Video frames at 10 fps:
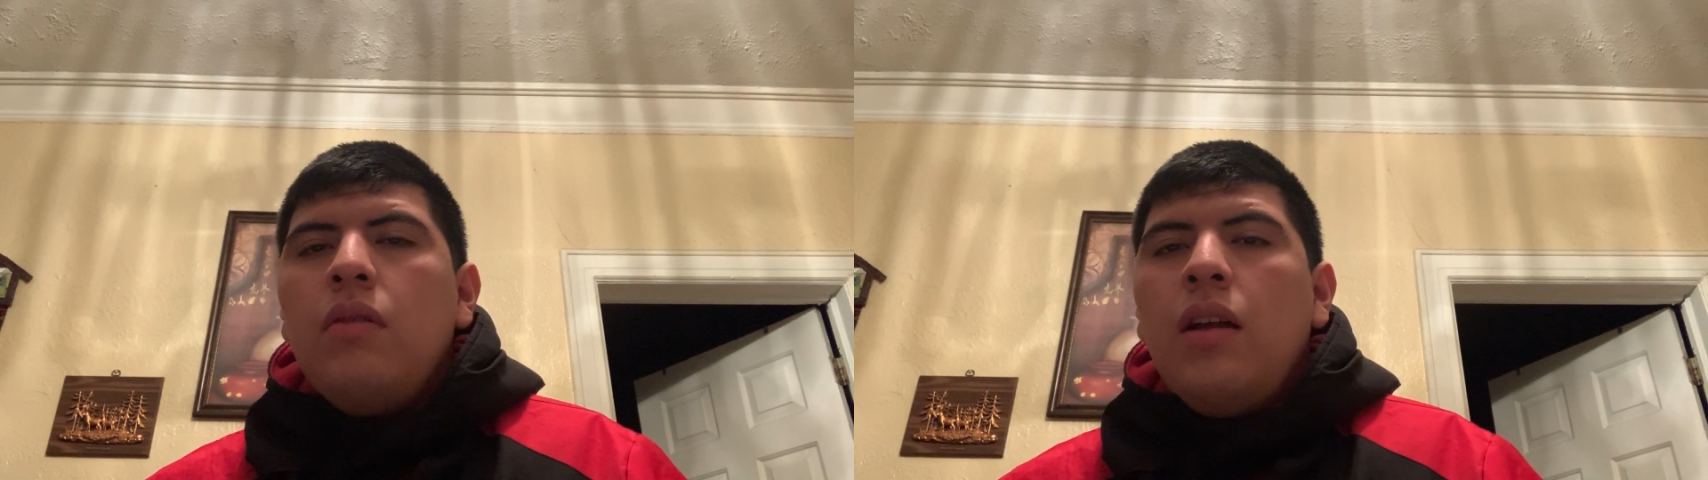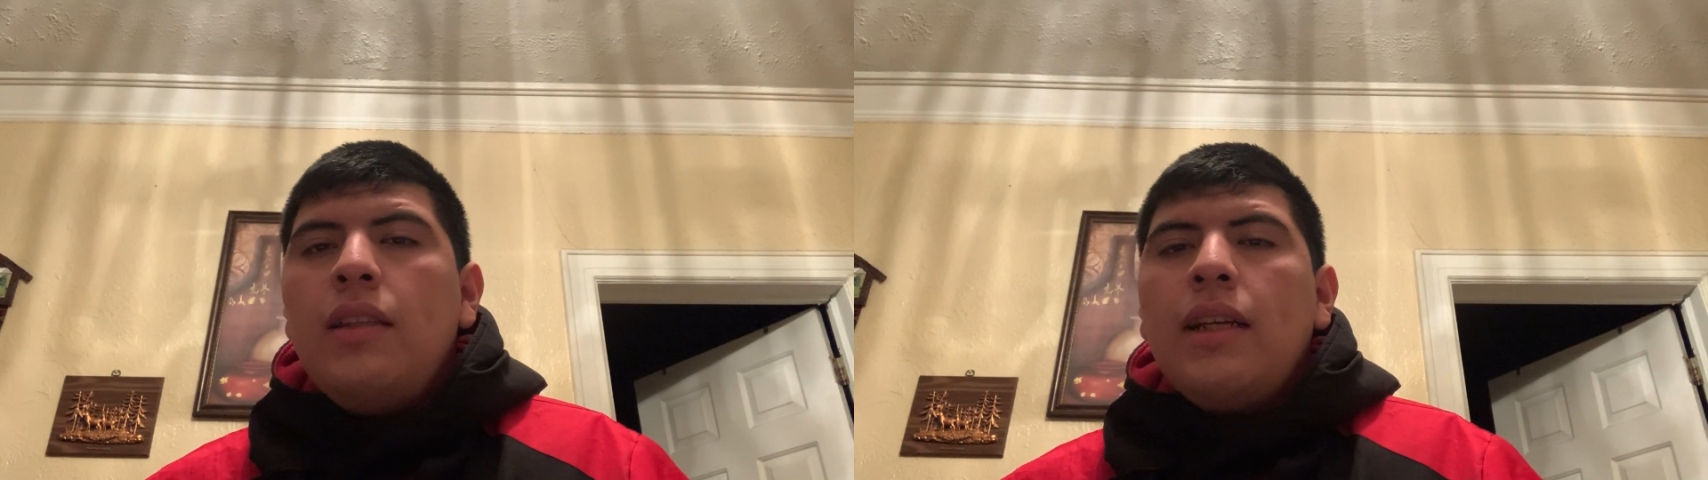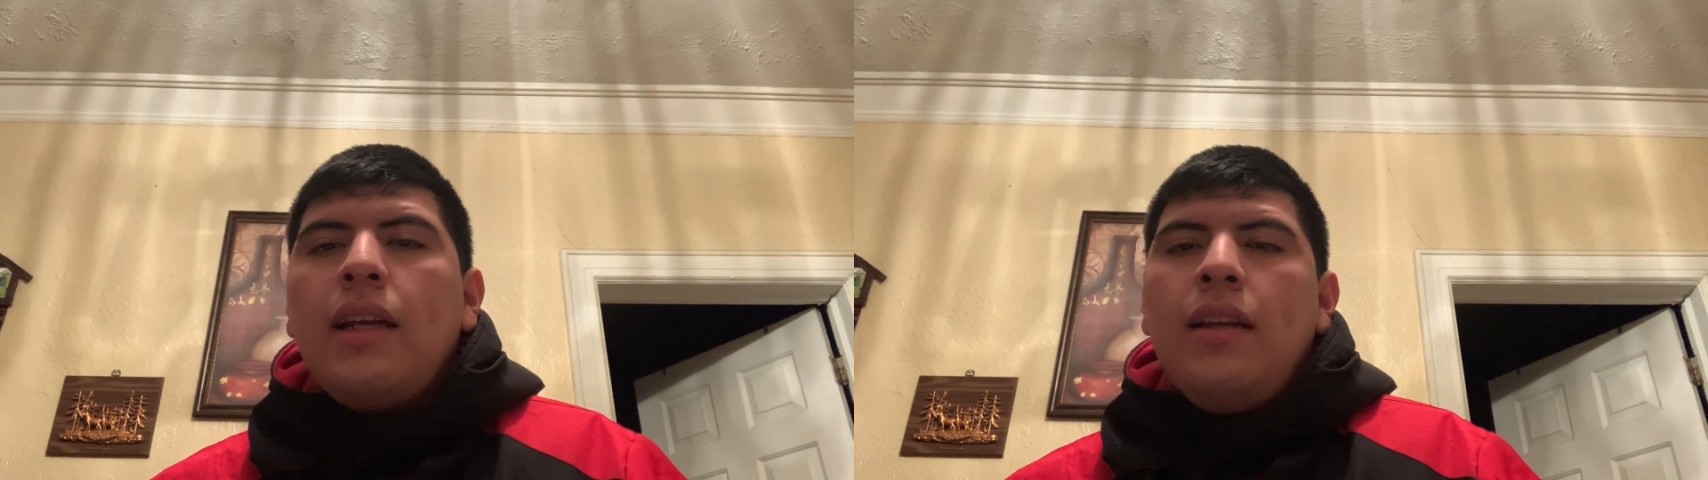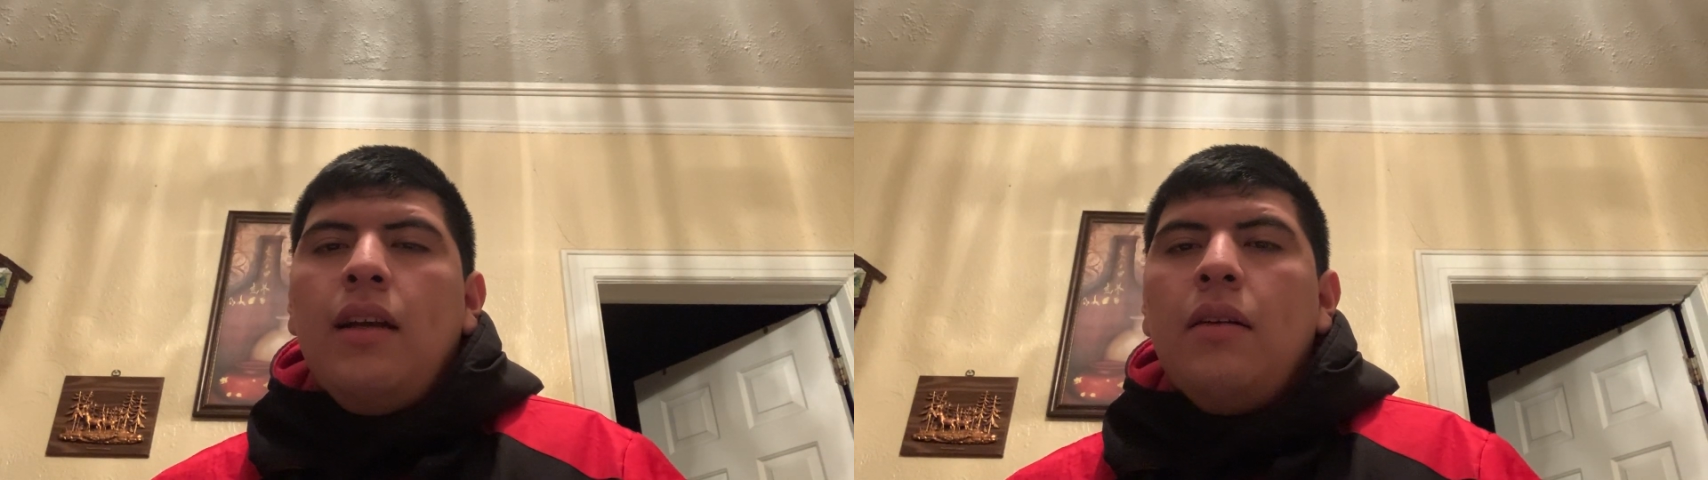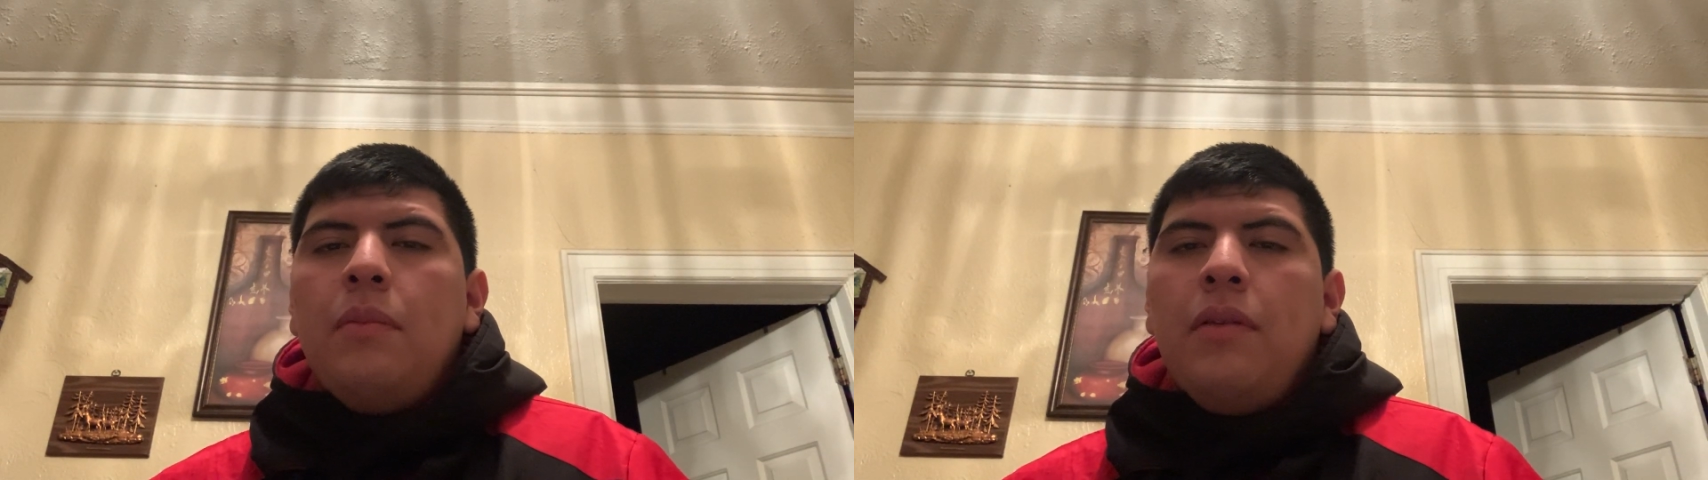a decade
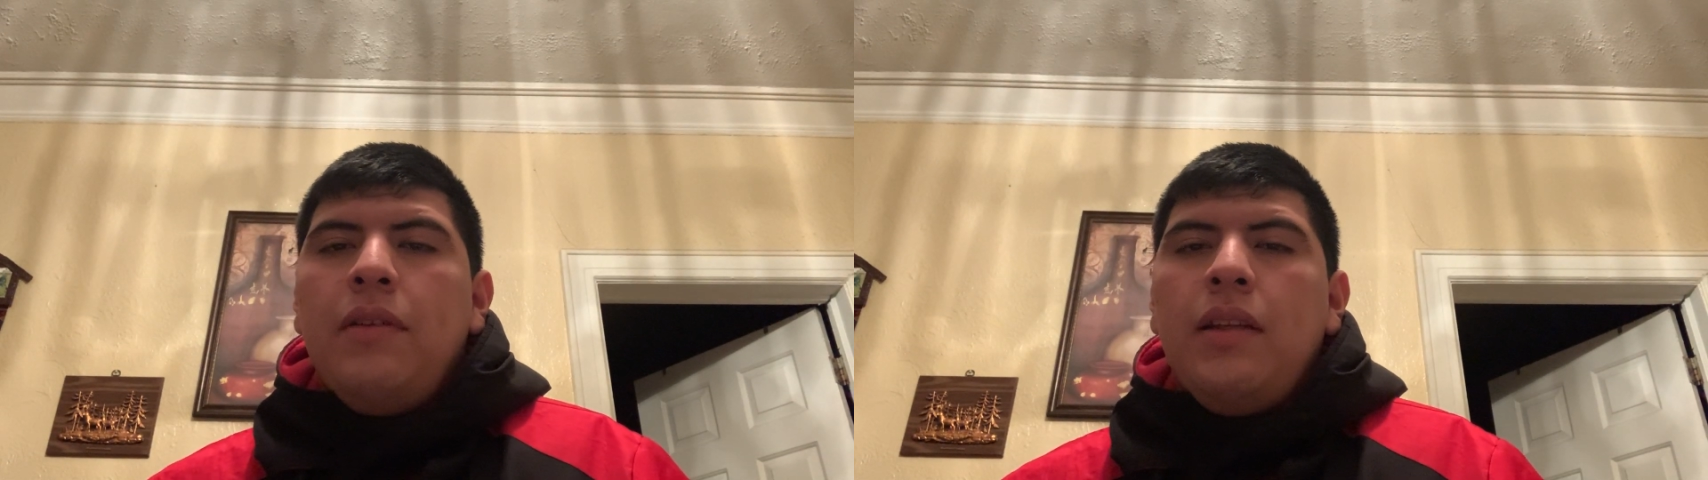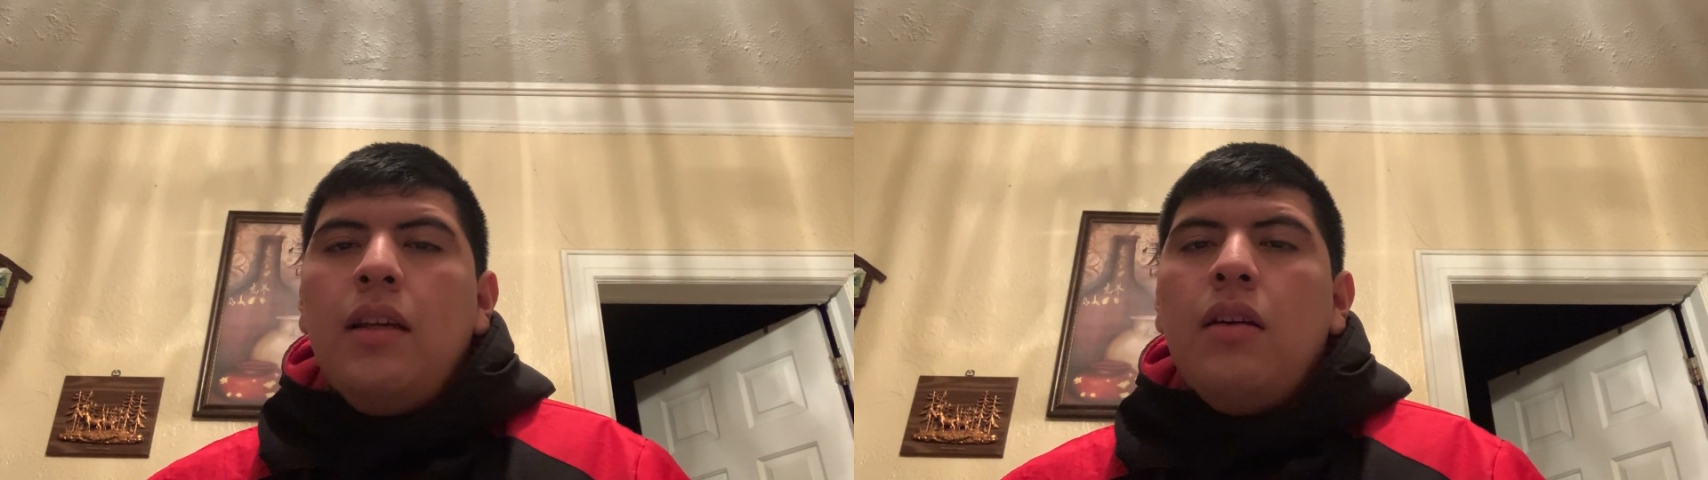now, apparently.